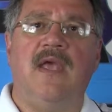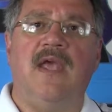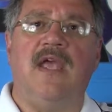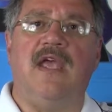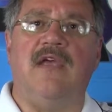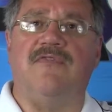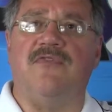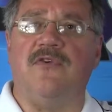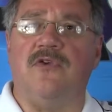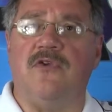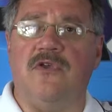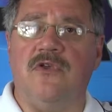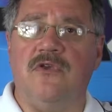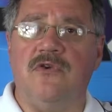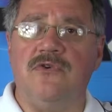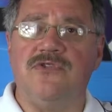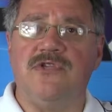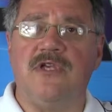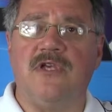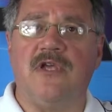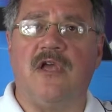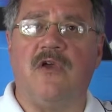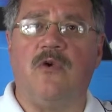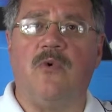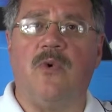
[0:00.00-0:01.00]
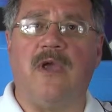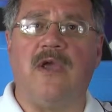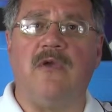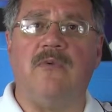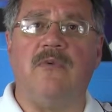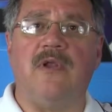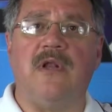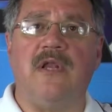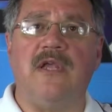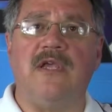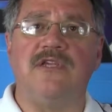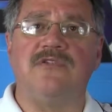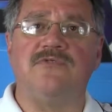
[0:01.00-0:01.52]
If you're using a quick
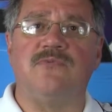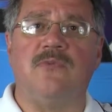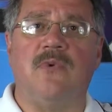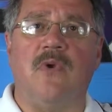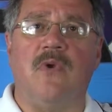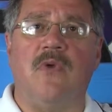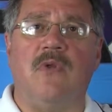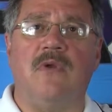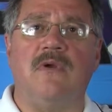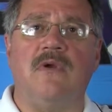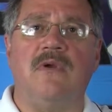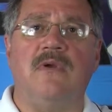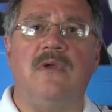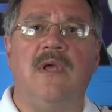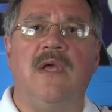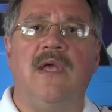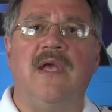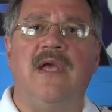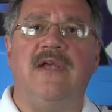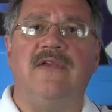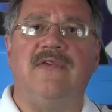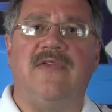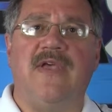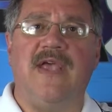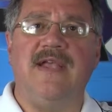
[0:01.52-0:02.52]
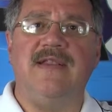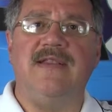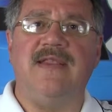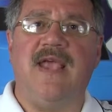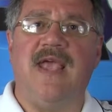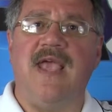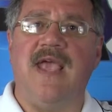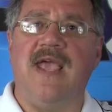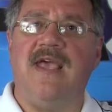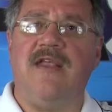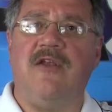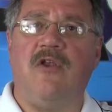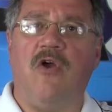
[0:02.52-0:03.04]
release roller, take the
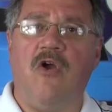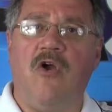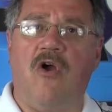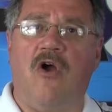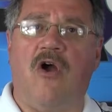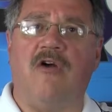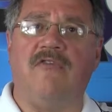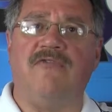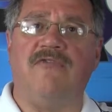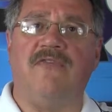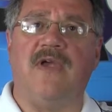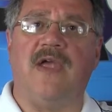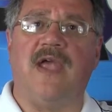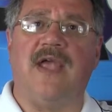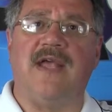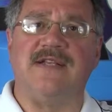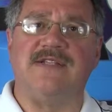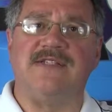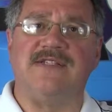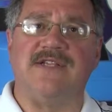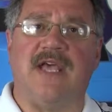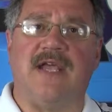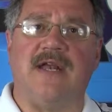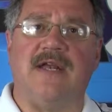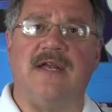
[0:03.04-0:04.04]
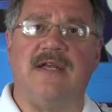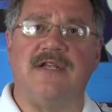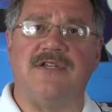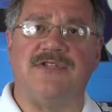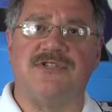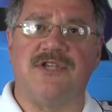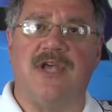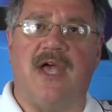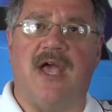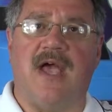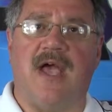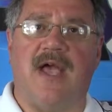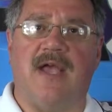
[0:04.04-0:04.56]
head off and set it
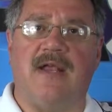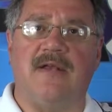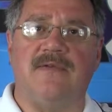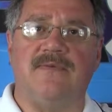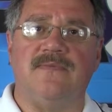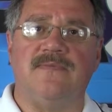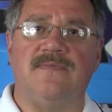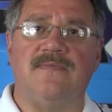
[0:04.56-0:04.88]
aside.